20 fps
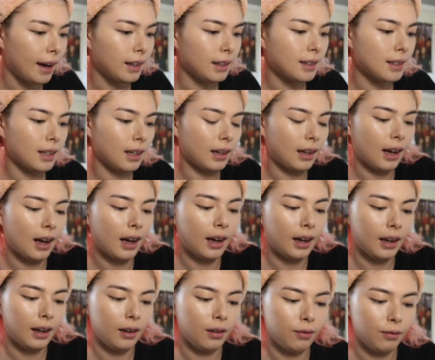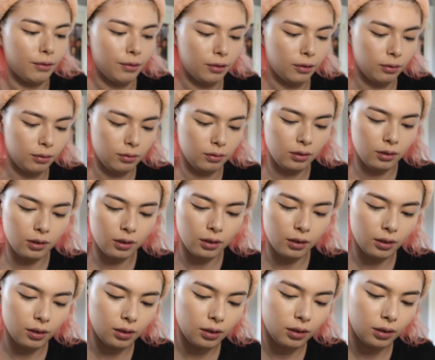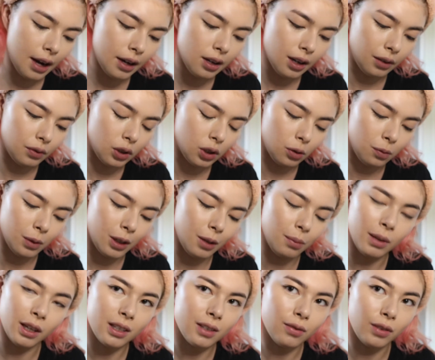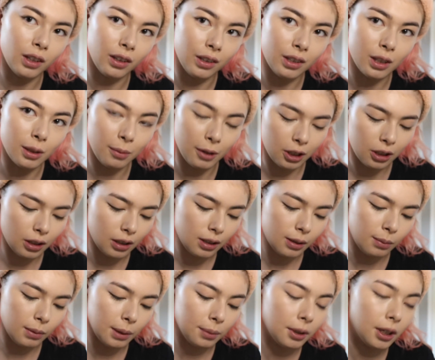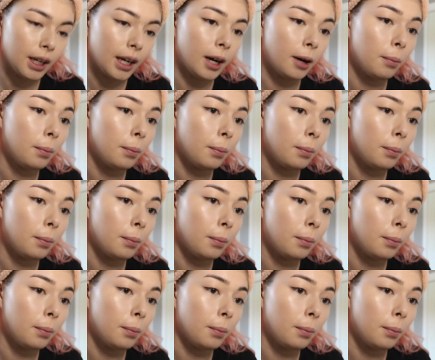it's like I have so many mixed feelings about Justin Bieber now,